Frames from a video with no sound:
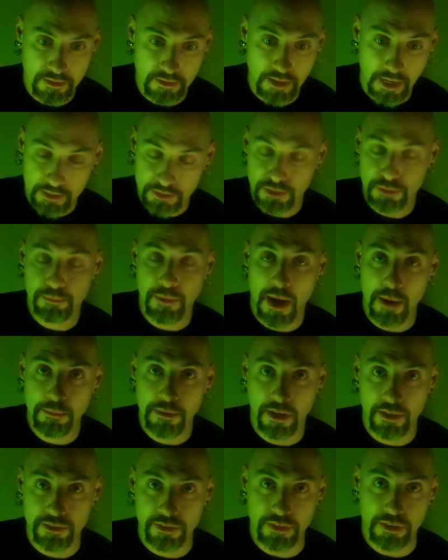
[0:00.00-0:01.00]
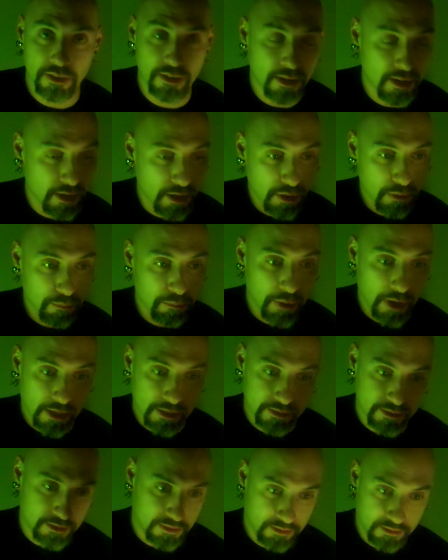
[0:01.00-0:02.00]
not just pop culture,
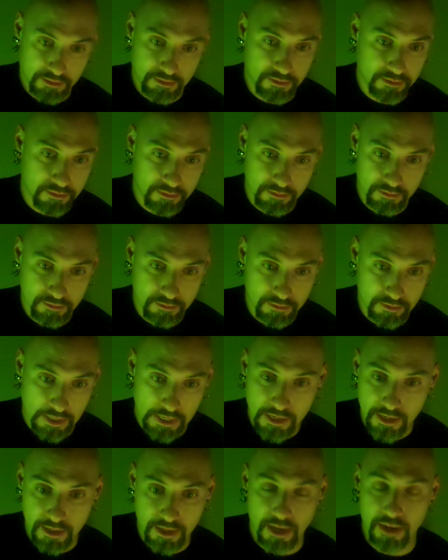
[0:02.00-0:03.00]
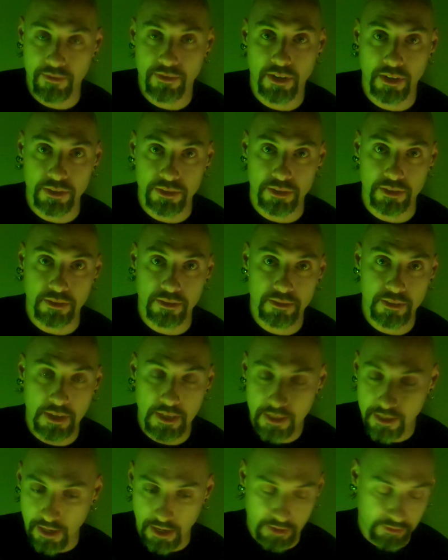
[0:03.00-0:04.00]
but any kind of culture,
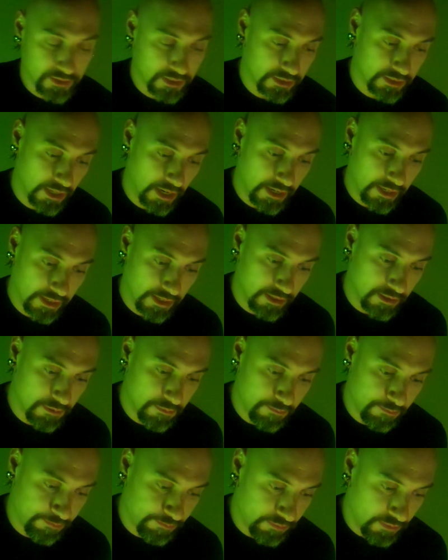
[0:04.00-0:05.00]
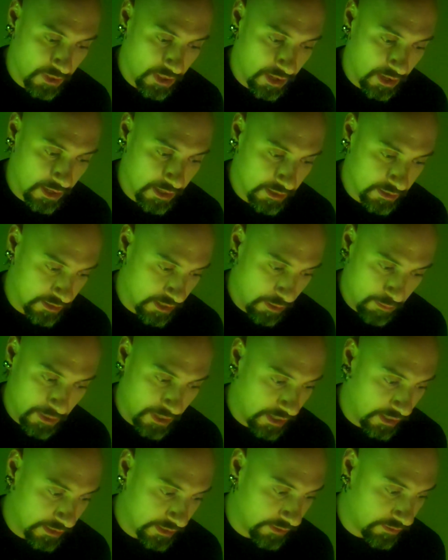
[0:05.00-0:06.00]
any kind of society. It's not
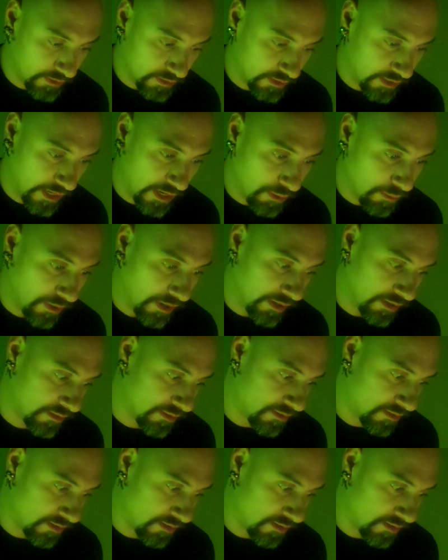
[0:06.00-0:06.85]
making a difference to anyone.